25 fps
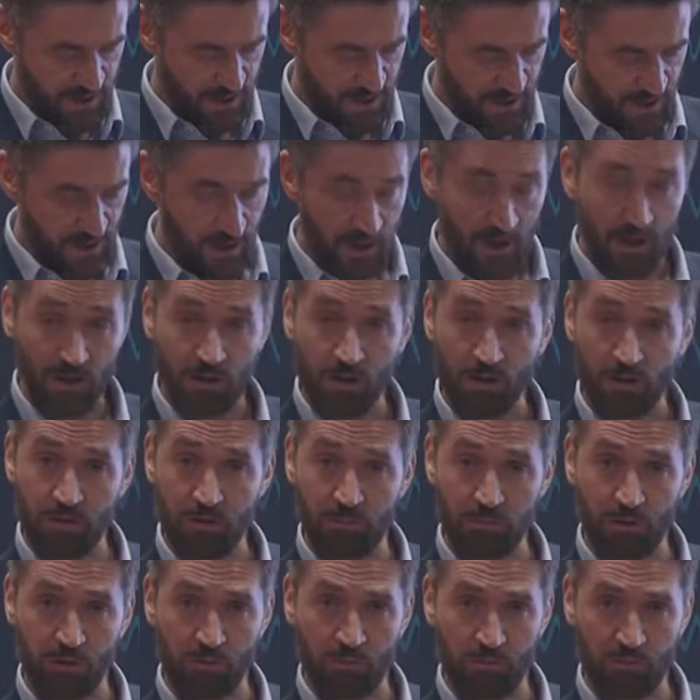Uh, a lot of
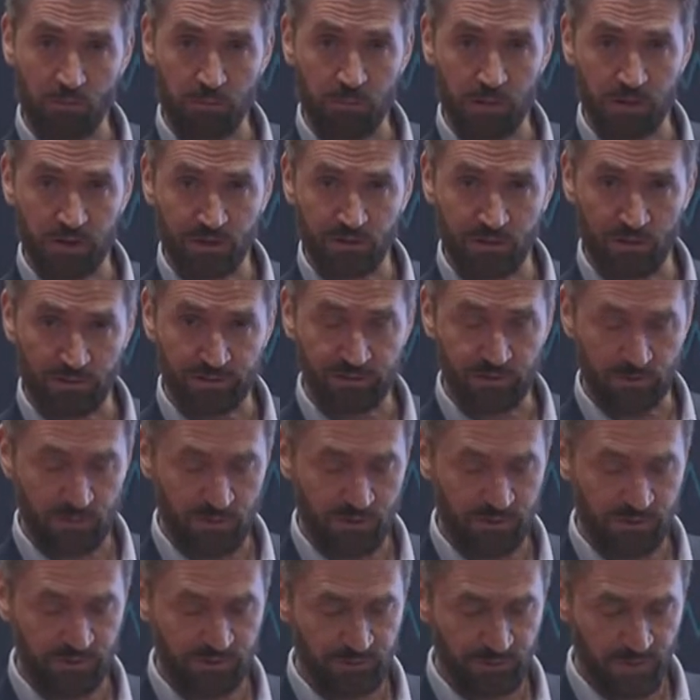them are repeat
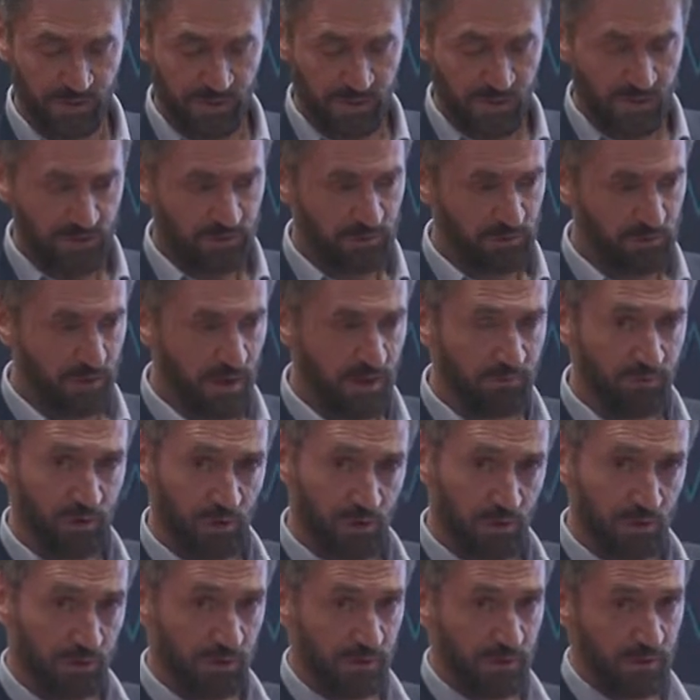customers, so we have a
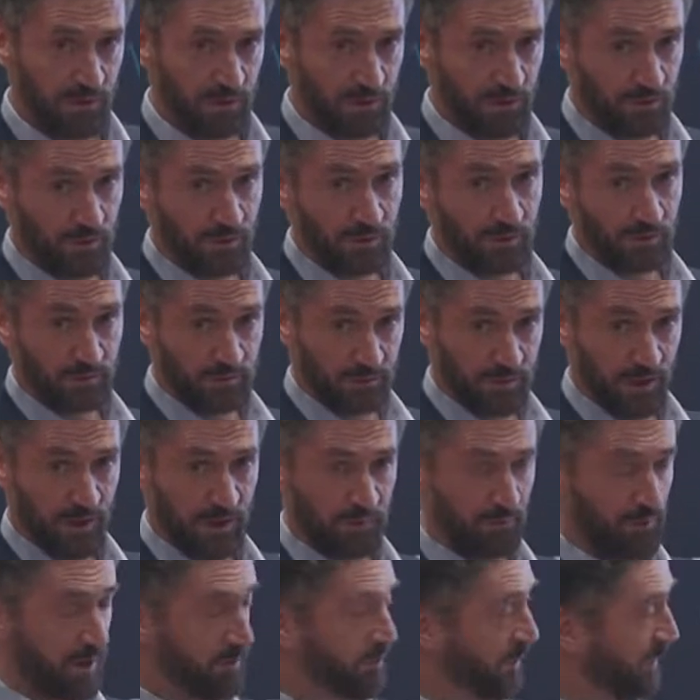good, a good kind
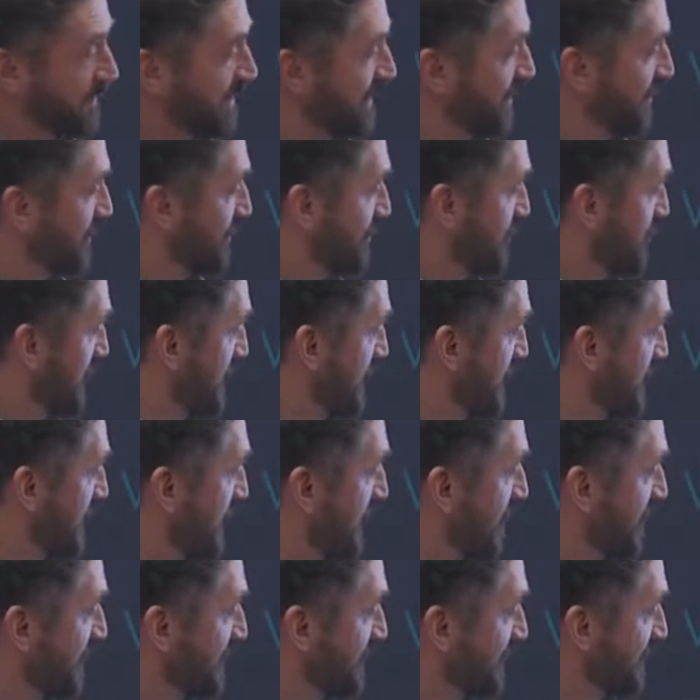of reputation within
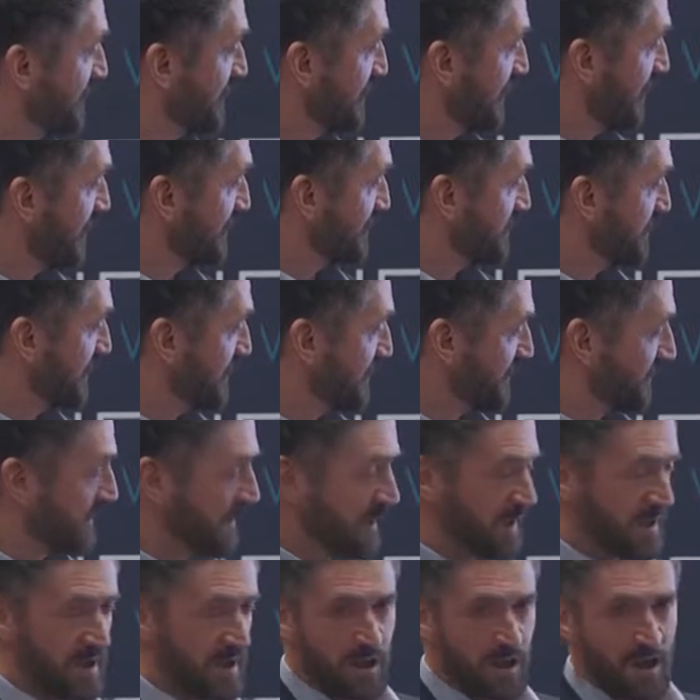our existing customers.
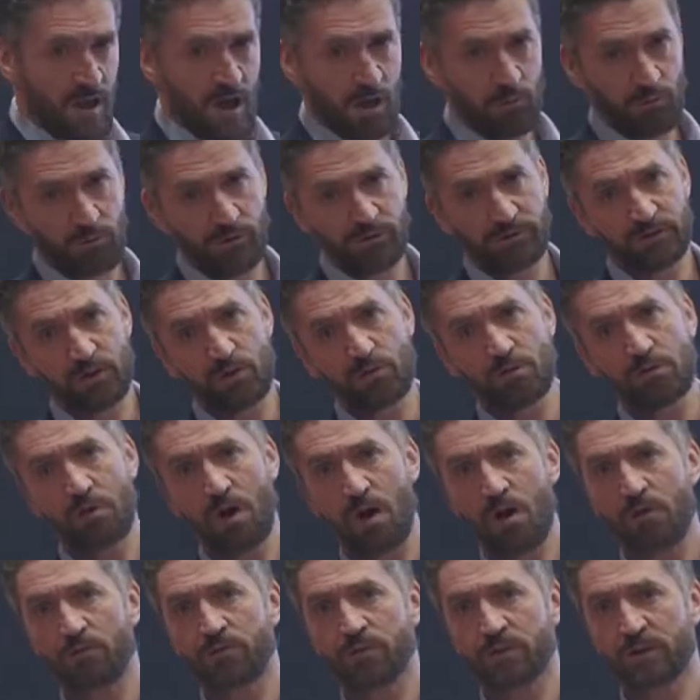And we're so
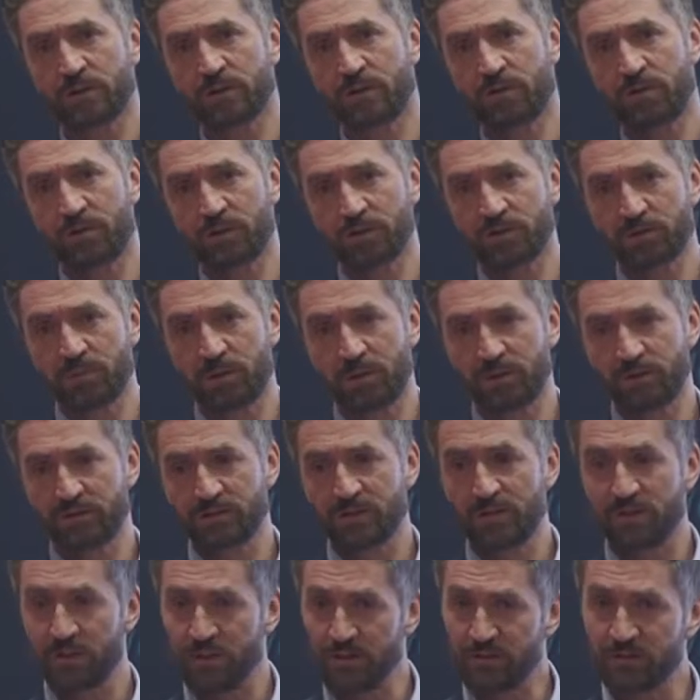confident of this space.
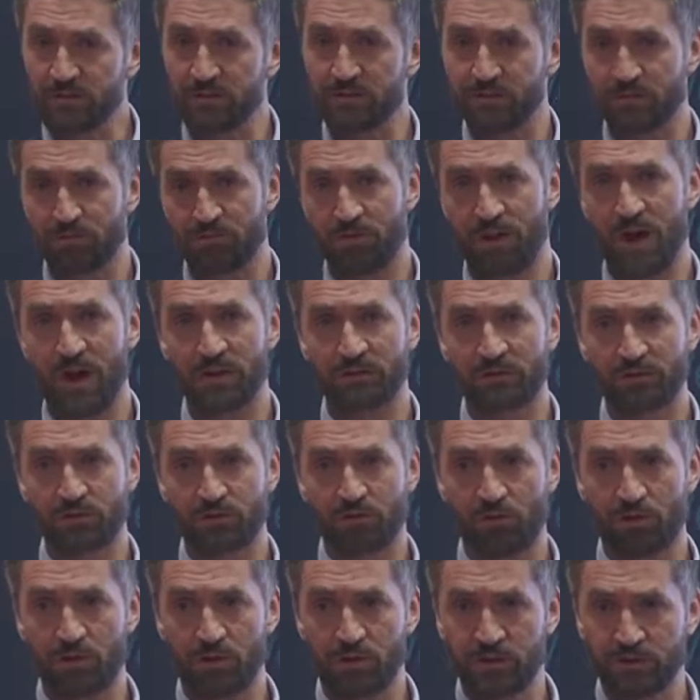This is the
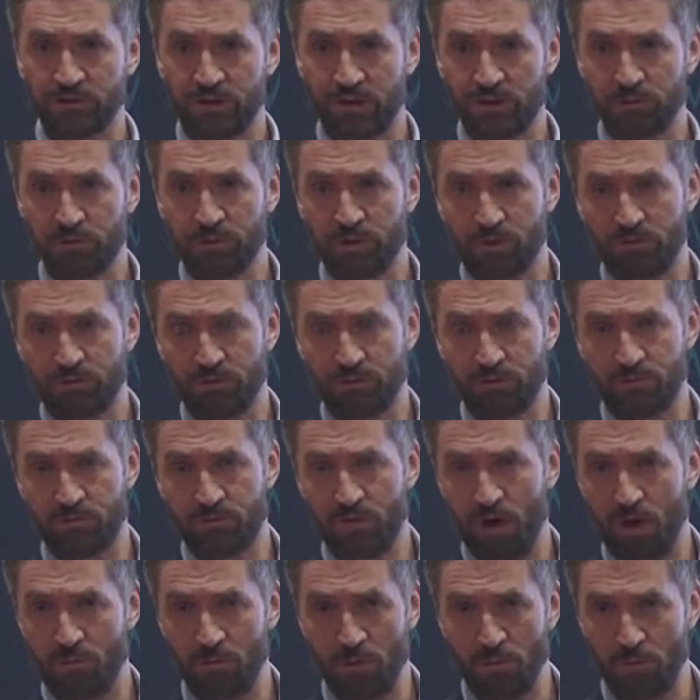fastest growing segment of the
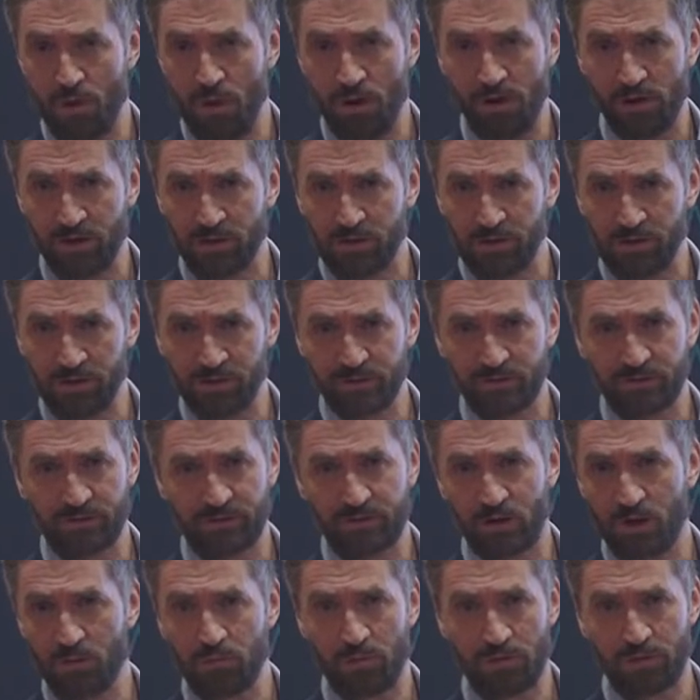pharma market. It's
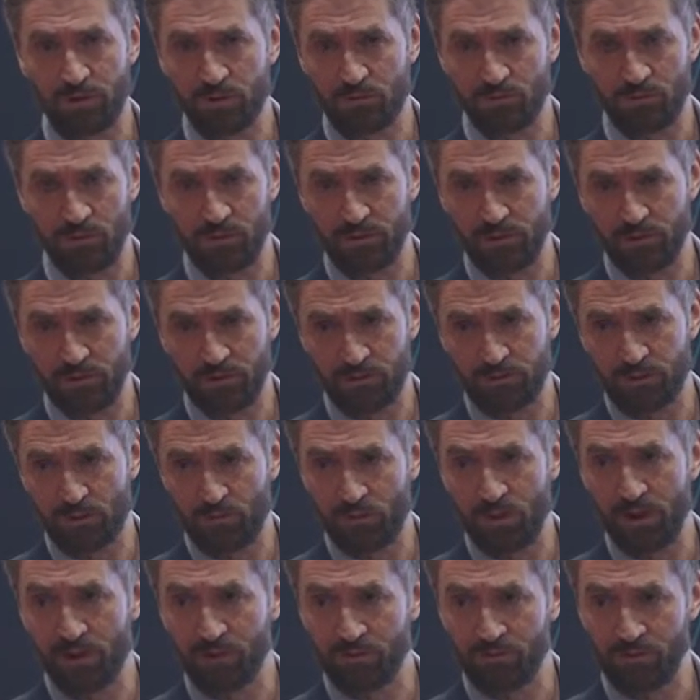double the, the, the
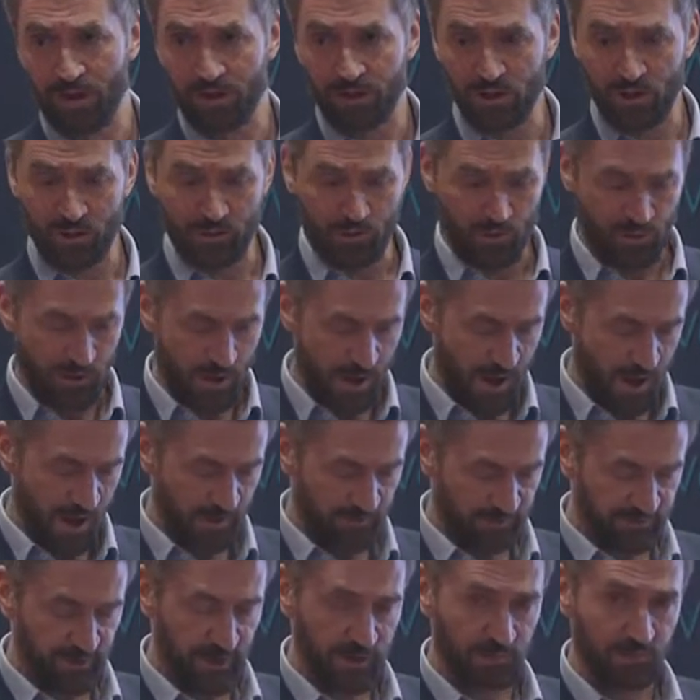rate of any other
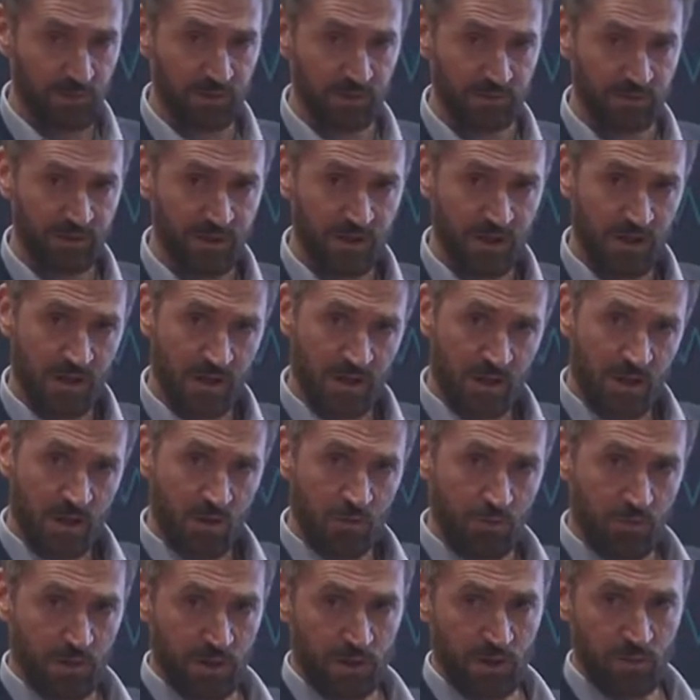uh, segment.
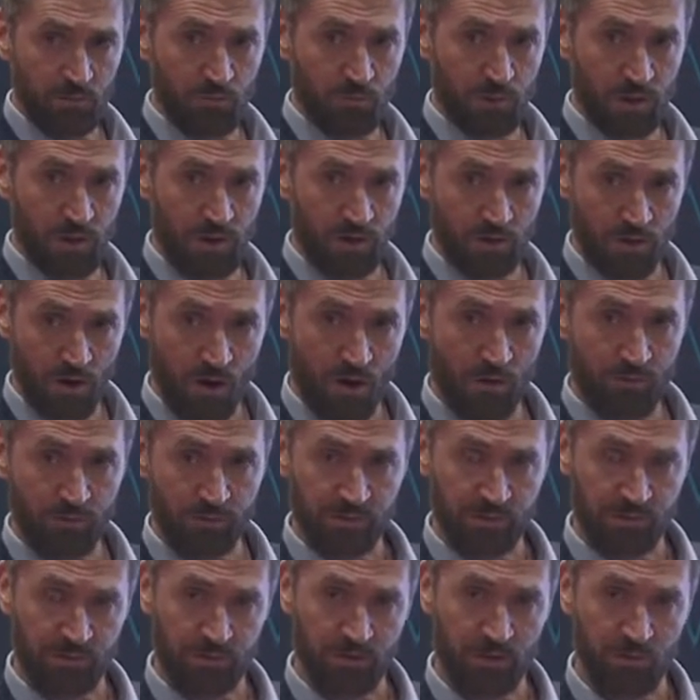We, we are
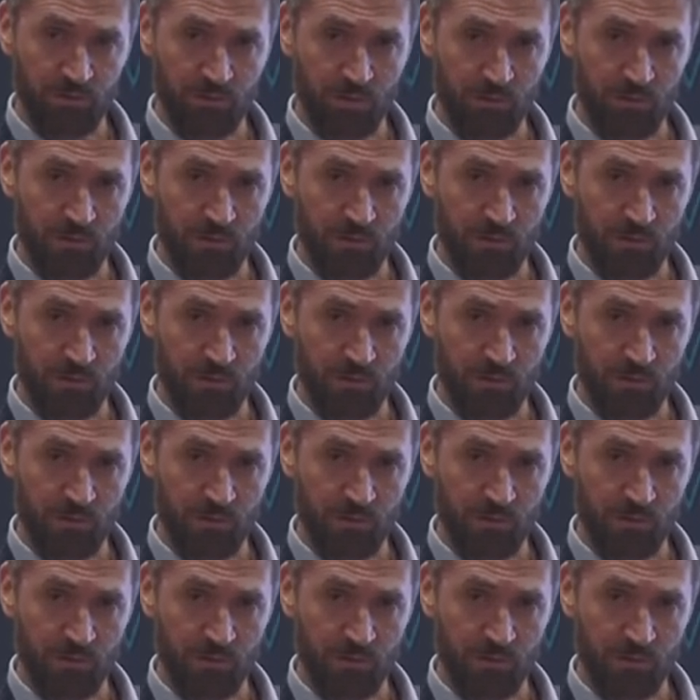confident that we